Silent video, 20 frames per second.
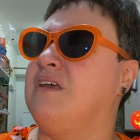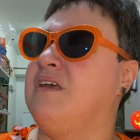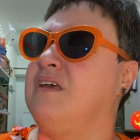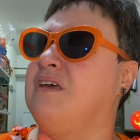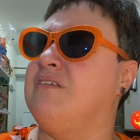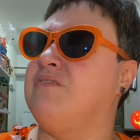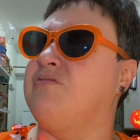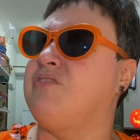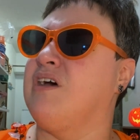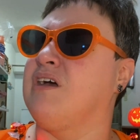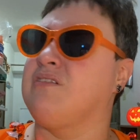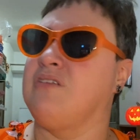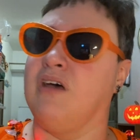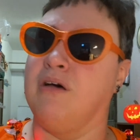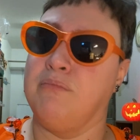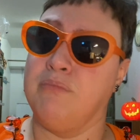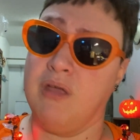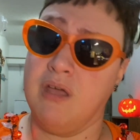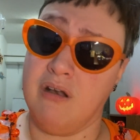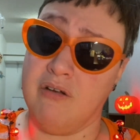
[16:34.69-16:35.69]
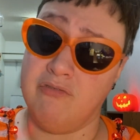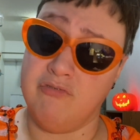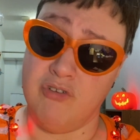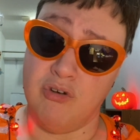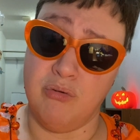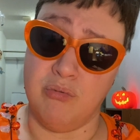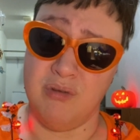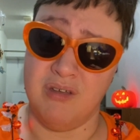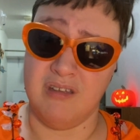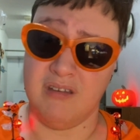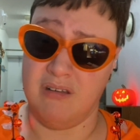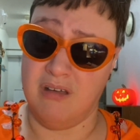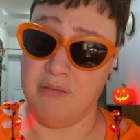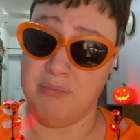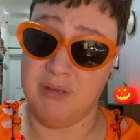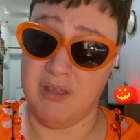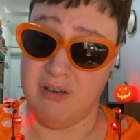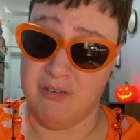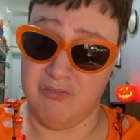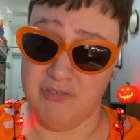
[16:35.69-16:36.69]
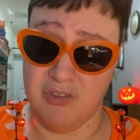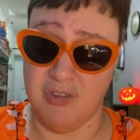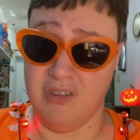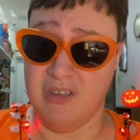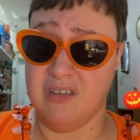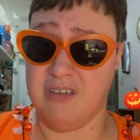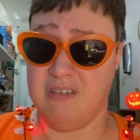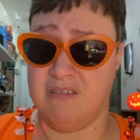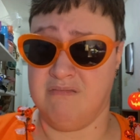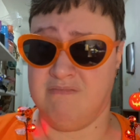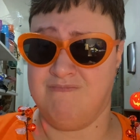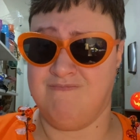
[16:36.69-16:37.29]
In fact, I'm pedophobic, not pedophilic.